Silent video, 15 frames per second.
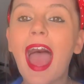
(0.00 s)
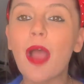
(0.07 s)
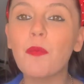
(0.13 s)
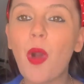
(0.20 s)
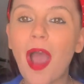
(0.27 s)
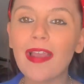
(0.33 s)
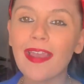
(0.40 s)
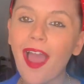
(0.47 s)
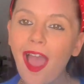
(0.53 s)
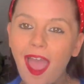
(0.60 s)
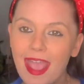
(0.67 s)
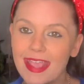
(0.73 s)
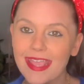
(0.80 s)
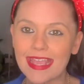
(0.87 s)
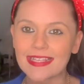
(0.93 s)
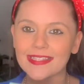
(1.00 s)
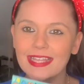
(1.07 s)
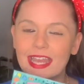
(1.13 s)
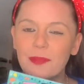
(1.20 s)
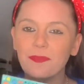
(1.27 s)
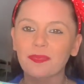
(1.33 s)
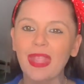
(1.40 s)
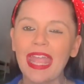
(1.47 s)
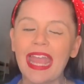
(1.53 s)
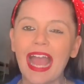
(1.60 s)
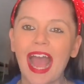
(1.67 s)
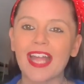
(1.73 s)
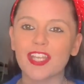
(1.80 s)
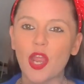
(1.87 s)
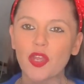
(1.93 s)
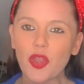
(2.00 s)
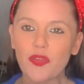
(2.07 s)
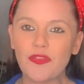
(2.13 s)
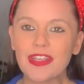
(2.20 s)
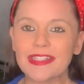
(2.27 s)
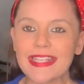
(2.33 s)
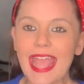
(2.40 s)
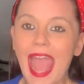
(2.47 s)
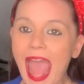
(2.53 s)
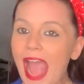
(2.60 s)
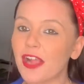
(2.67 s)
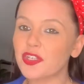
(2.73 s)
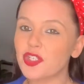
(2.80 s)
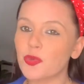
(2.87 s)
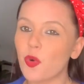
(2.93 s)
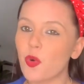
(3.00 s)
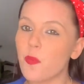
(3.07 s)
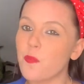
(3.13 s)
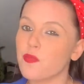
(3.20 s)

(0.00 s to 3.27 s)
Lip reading: And what I like is that I don't know if it's the actual